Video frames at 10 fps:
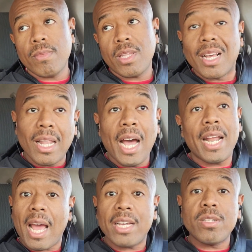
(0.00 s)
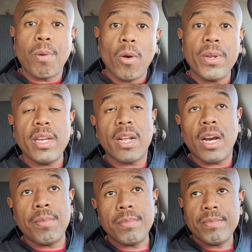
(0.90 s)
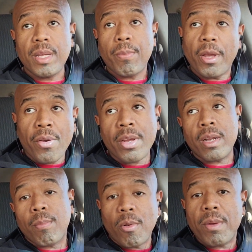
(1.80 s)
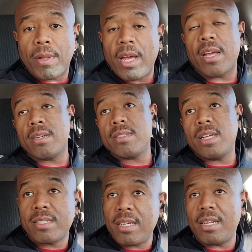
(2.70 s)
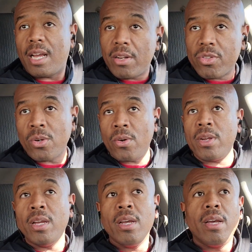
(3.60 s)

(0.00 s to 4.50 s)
The client has to pony it up, period, point blank. That's it, end of story.